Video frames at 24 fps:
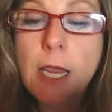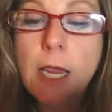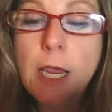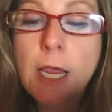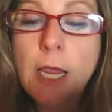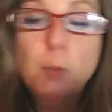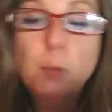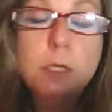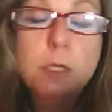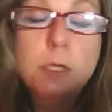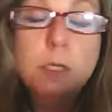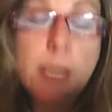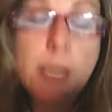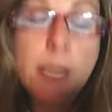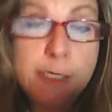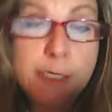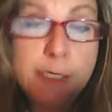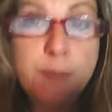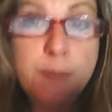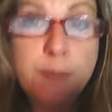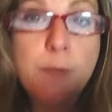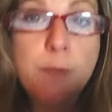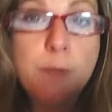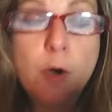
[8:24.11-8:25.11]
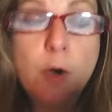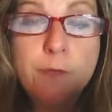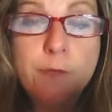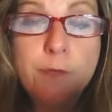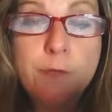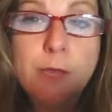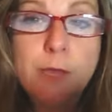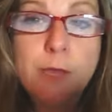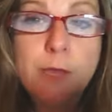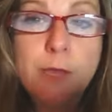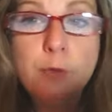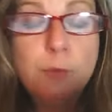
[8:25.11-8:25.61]
would like to be part of that
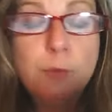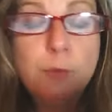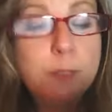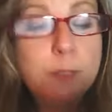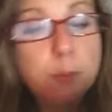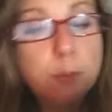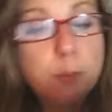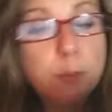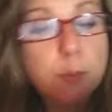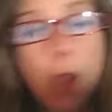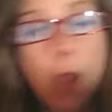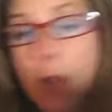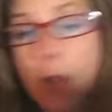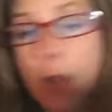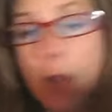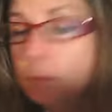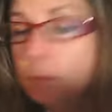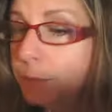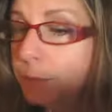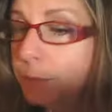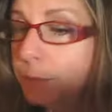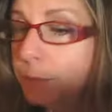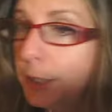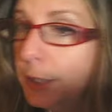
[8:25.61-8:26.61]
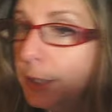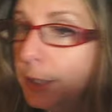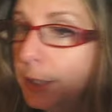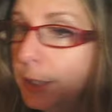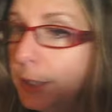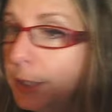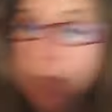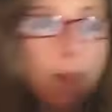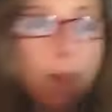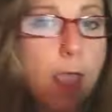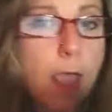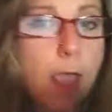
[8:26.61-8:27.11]
group as well, please go
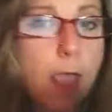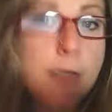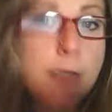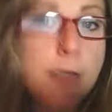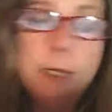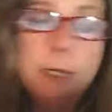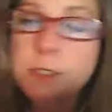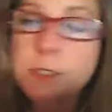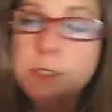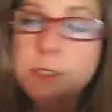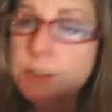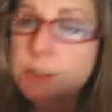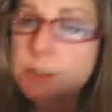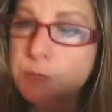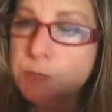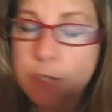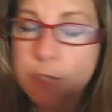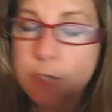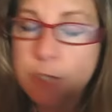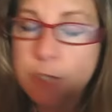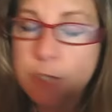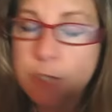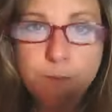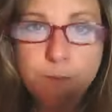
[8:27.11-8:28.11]
ahead and do so.